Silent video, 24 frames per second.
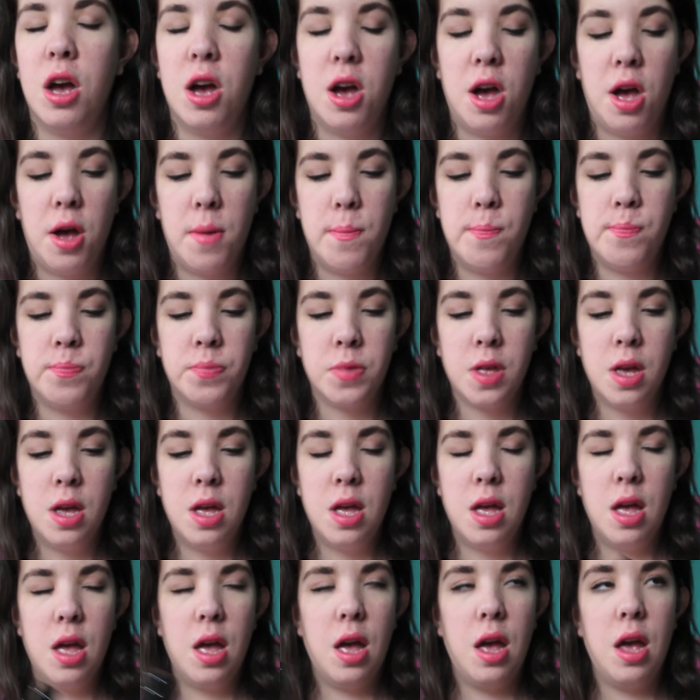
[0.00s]
Um,
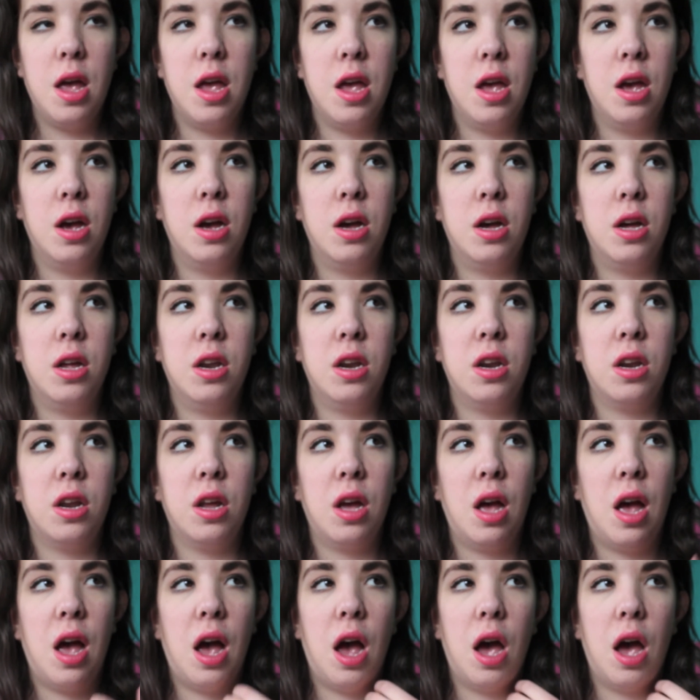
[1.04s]
and